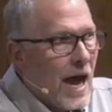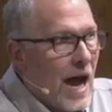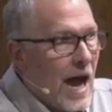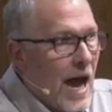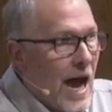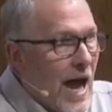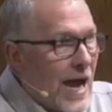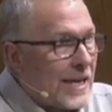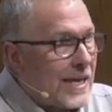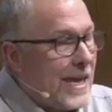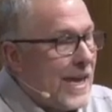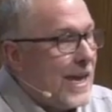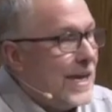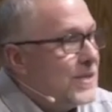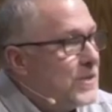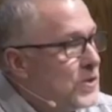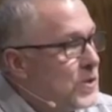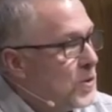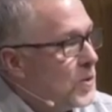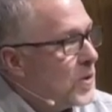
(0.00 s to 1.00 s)
I
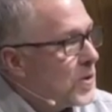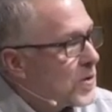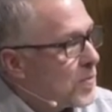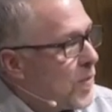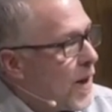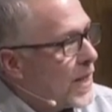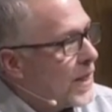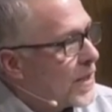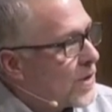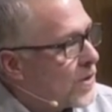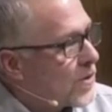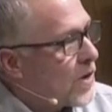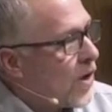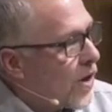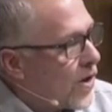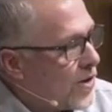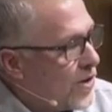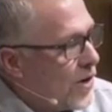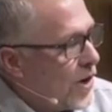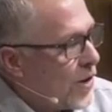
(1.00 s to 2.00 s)
can't do it with my little
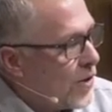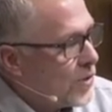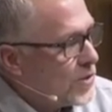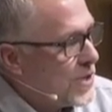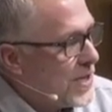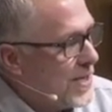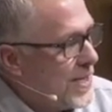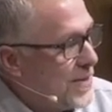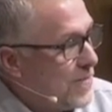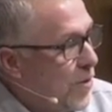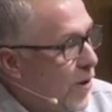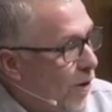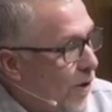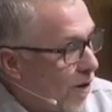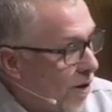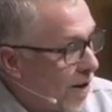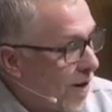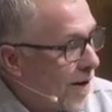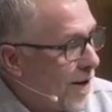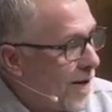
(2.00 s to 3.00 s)
garden hose
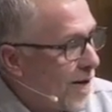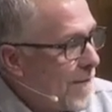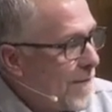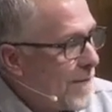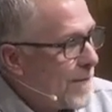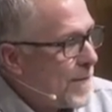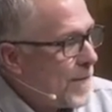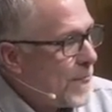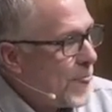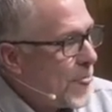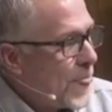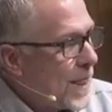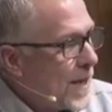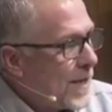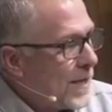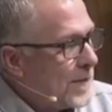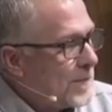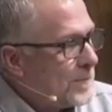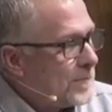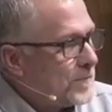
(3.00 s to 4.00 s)
anymore.
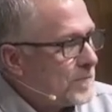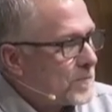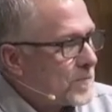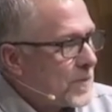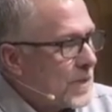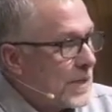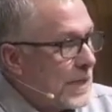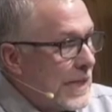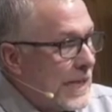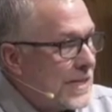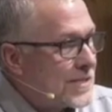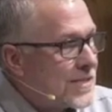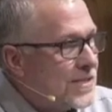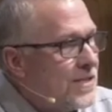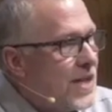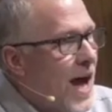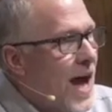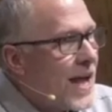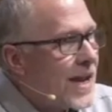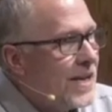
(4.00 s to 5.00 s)
It's
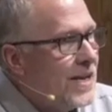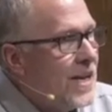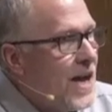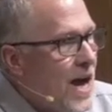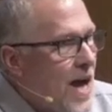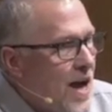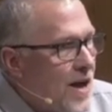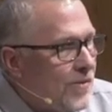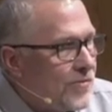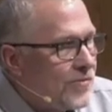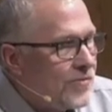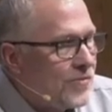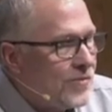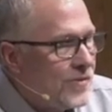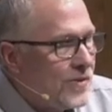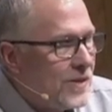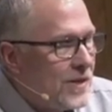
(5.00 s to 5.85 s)
not enough.